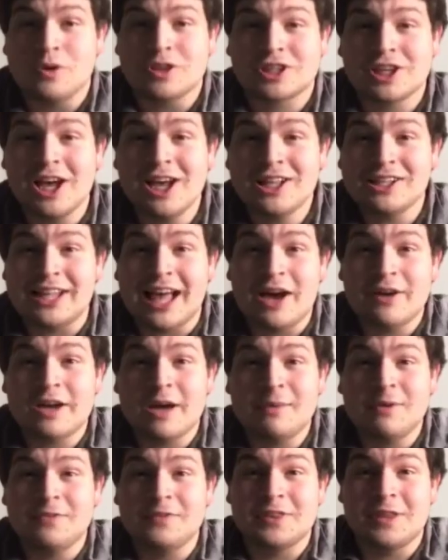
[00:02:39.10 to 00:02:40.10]
Kung Lao
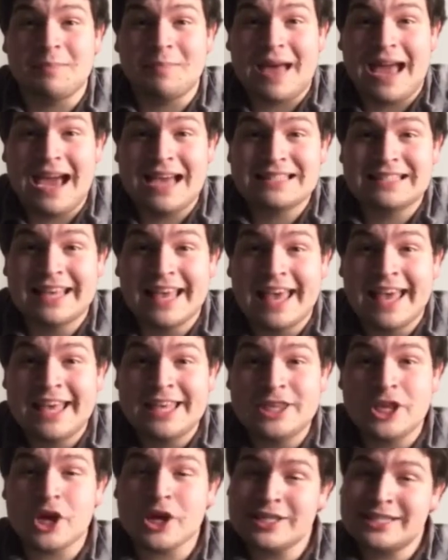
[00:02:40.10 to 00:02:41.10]
coming from the past,
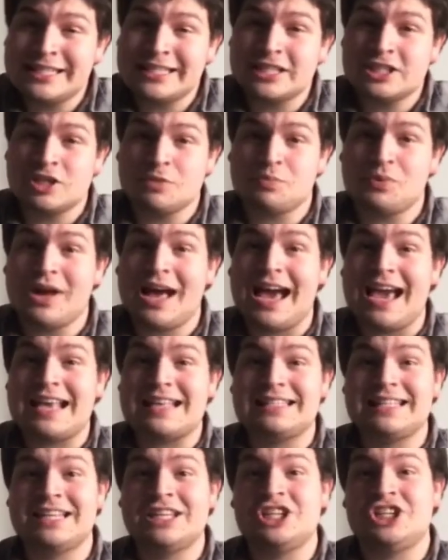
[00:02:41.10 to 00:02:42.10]
you can see the
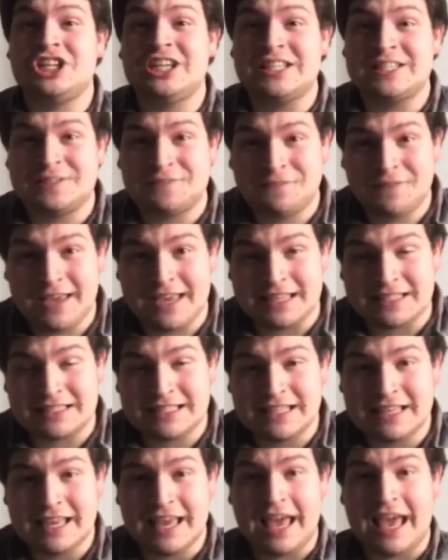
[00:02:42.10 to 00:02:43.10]
surprise in Jin's face.
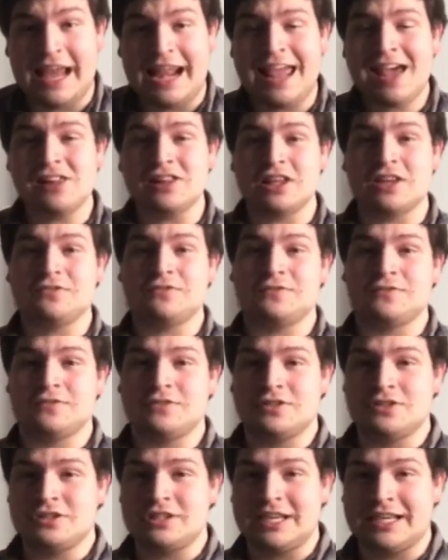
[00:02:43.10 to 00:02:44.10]
And hell, if
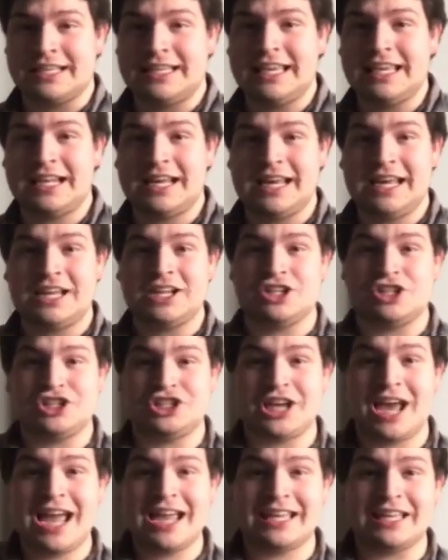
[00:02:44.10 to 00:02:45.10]
Takeda and
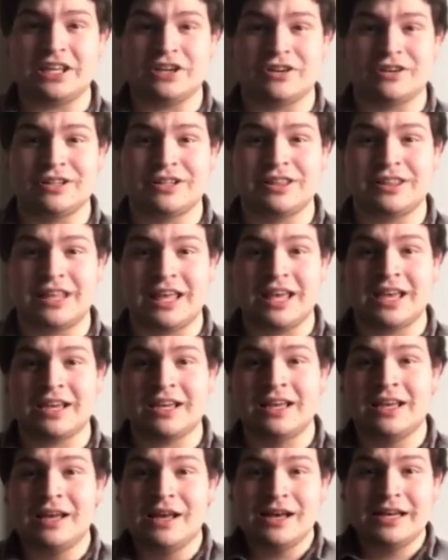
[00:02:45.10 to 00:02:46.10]
Jackie are a thing,
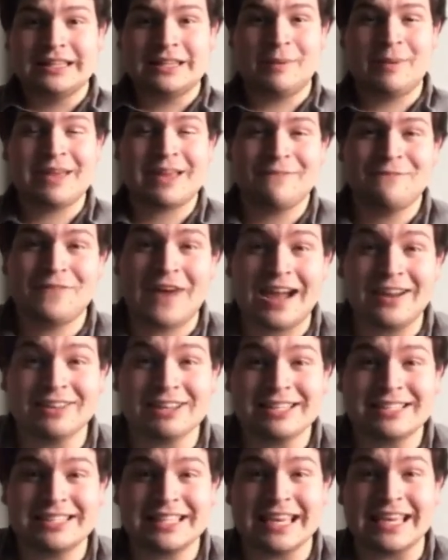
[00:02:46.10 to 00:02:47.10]
then we can
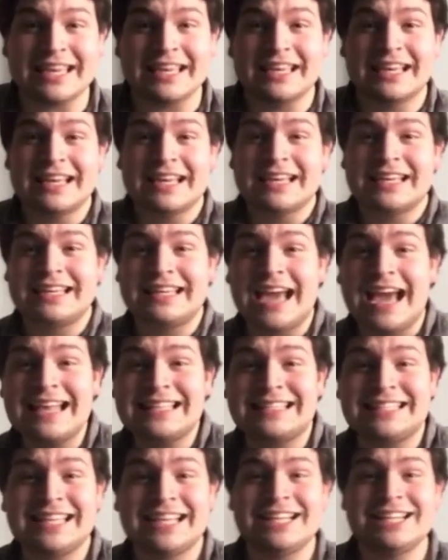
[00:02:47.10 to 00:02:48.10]
finally see
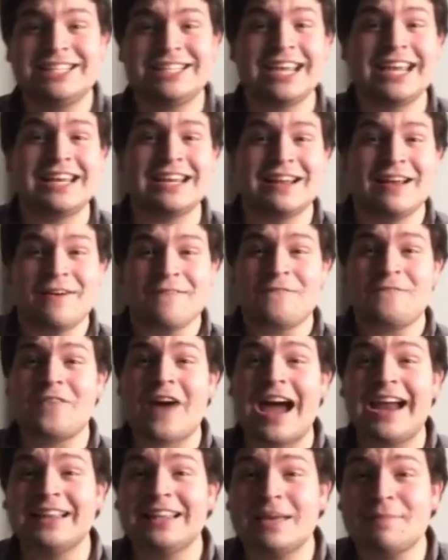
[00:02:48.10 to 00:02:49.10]
Cassie and Jin
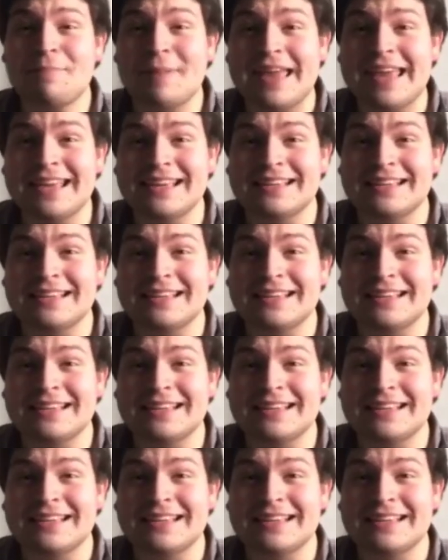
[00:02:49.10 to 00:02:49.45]
finally being-